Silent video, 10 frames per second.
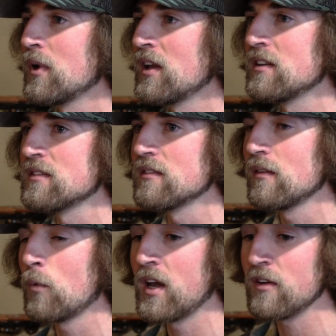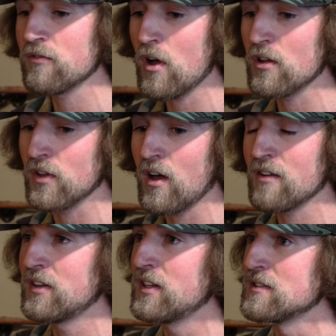But when it falls
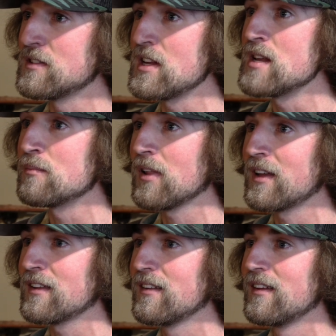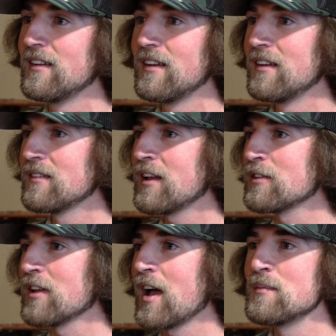off, it is deep. Like, there are
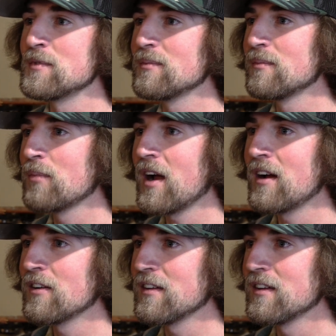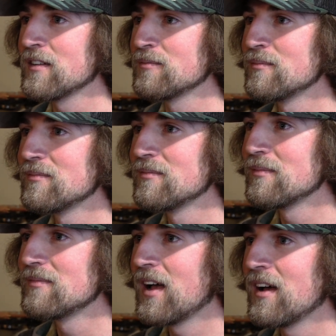times prior to
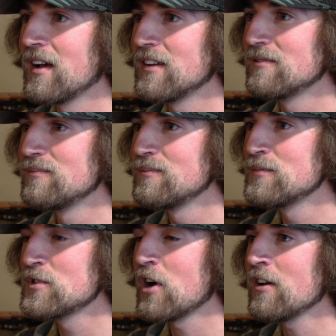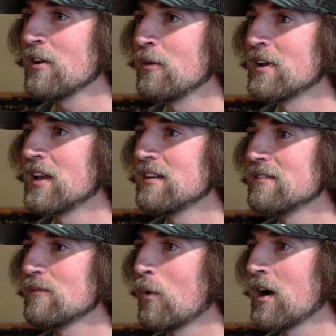John owning it,
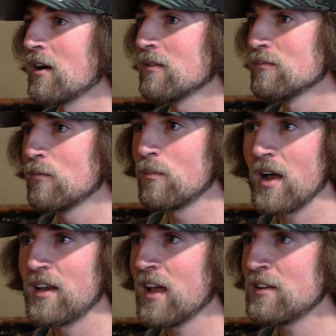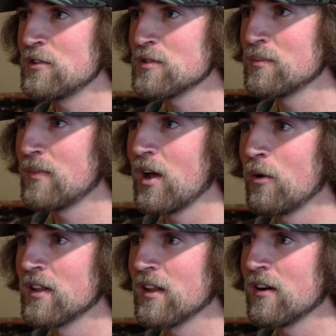where my dad used to go
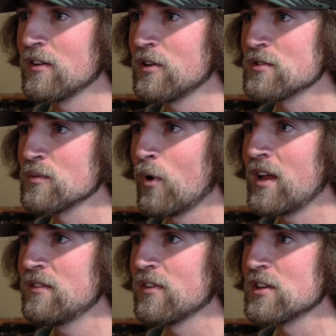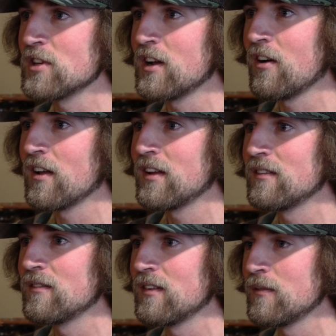in there and do some wade fishing on it
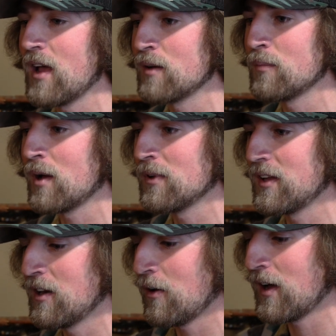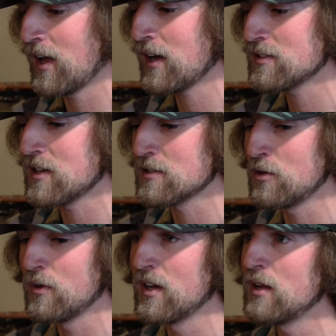and had had access
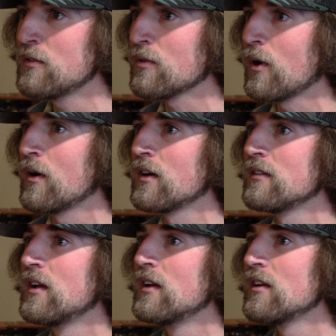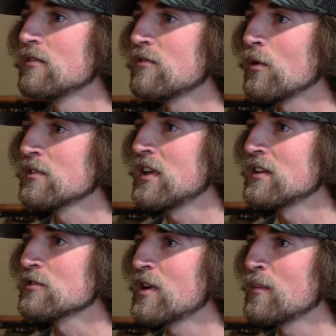to it. And he'd throw a full sink
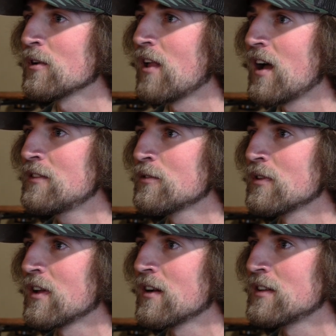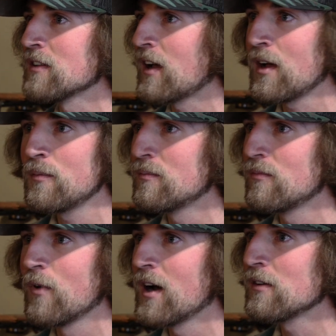streamer line through there. And he's like, I
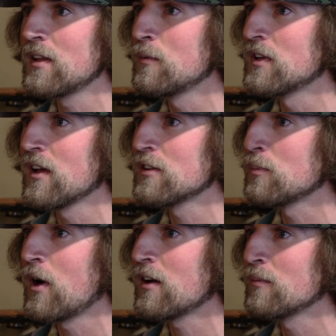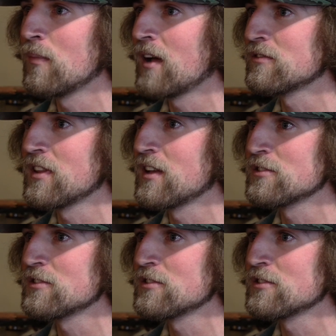rarely would touch bottom after that